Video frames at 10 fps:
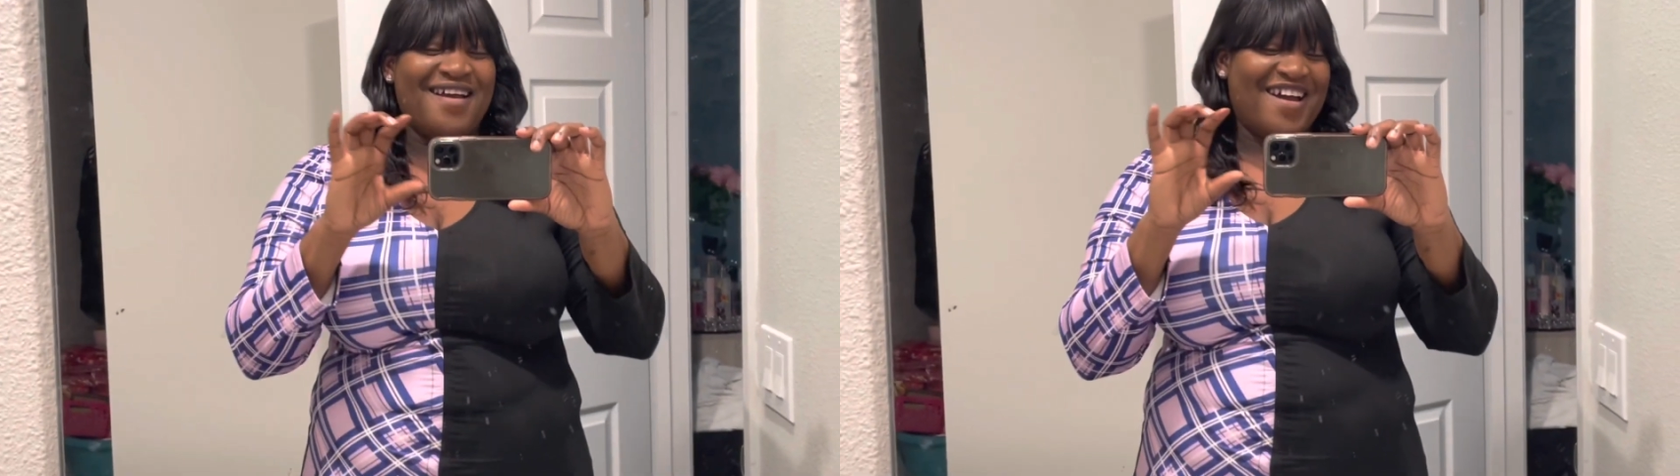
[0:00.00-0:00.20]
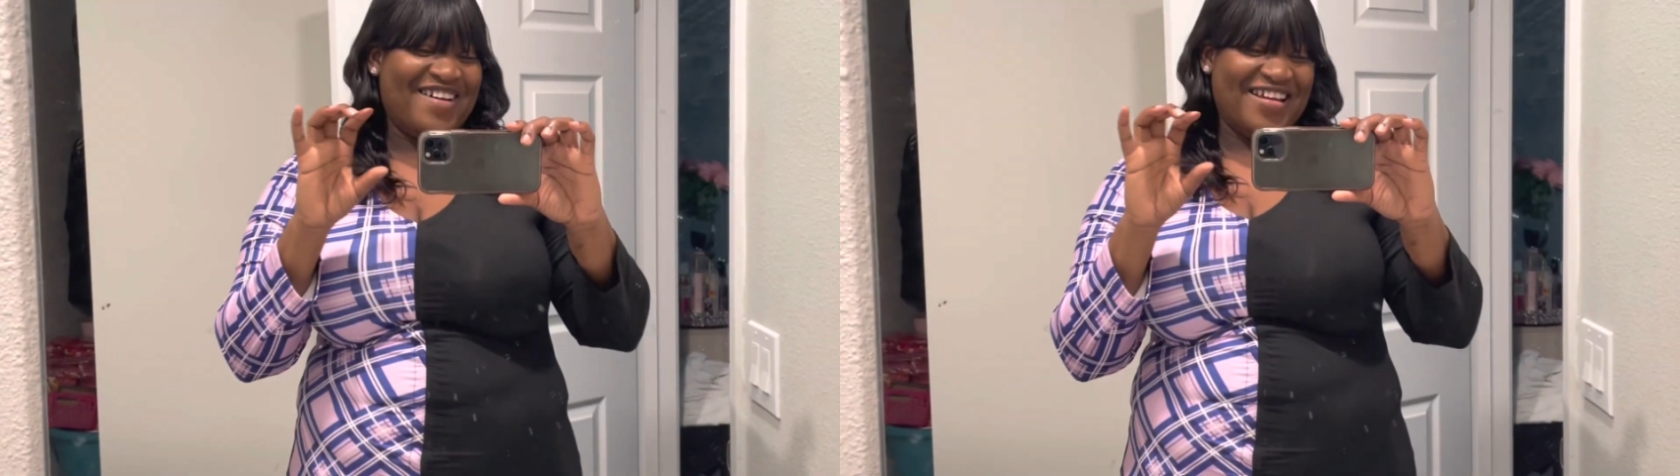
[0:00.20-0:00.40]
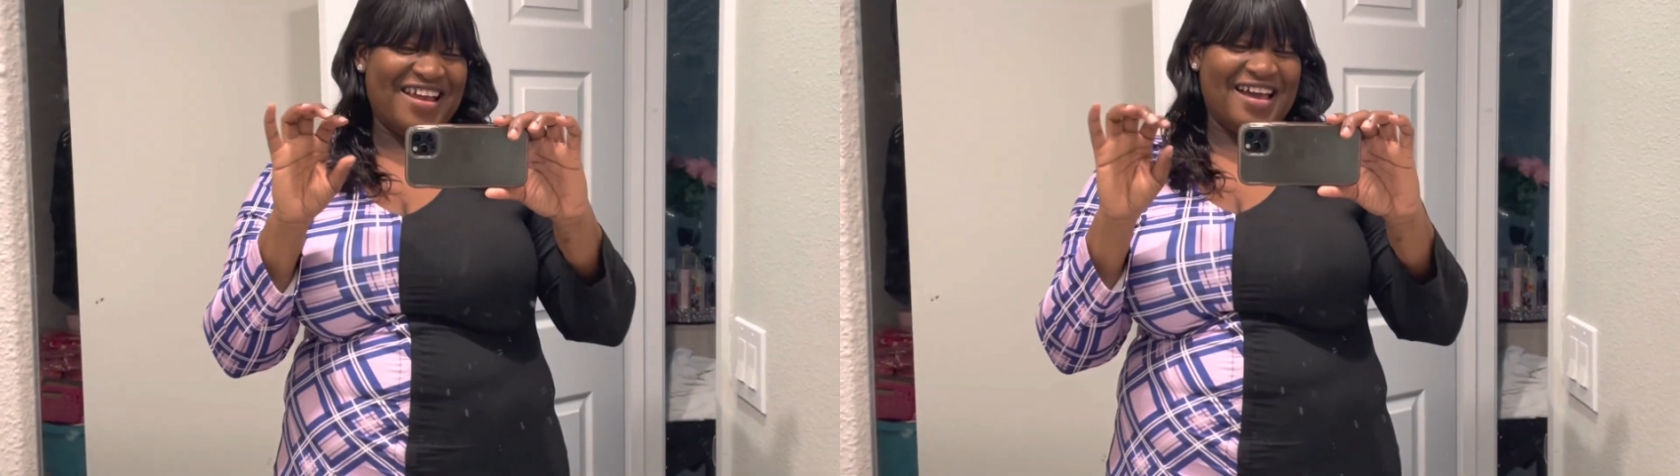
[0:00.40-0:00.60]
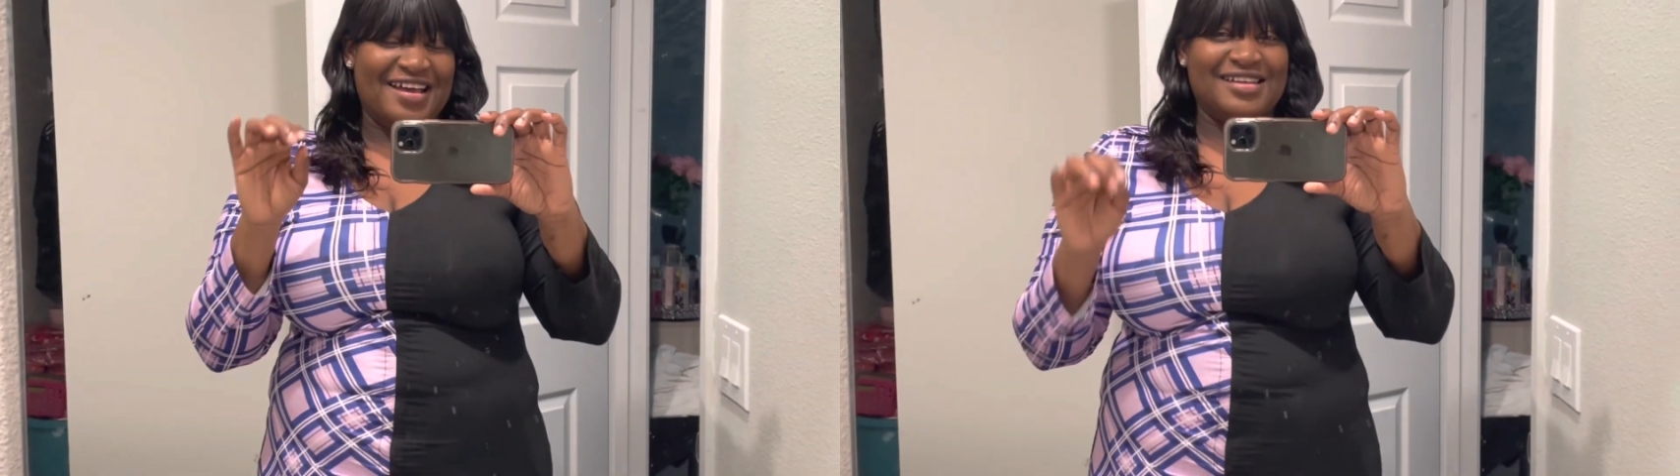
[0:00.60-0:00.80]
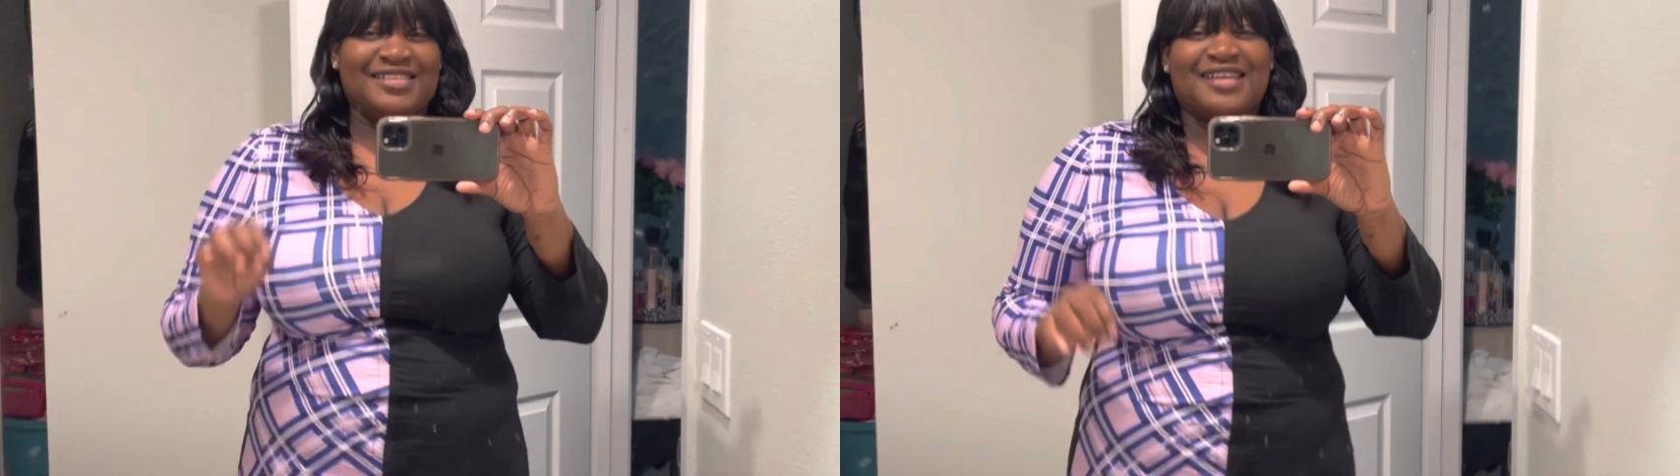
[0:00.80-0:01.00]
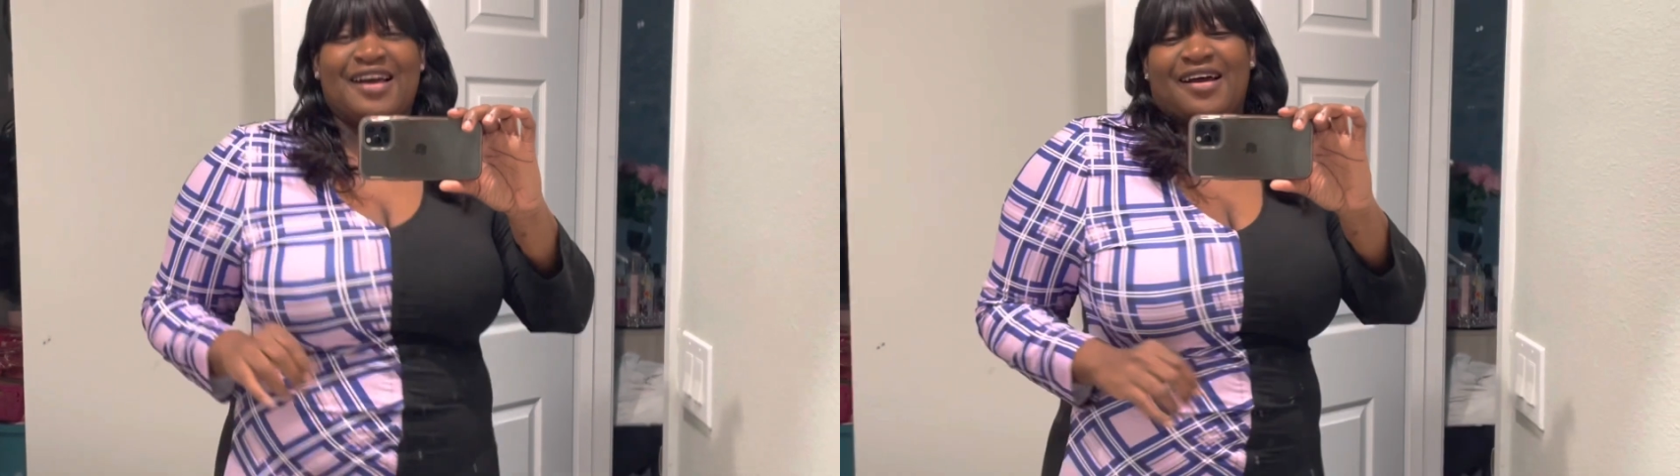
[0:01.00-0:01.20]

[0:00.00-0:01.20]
All right guys,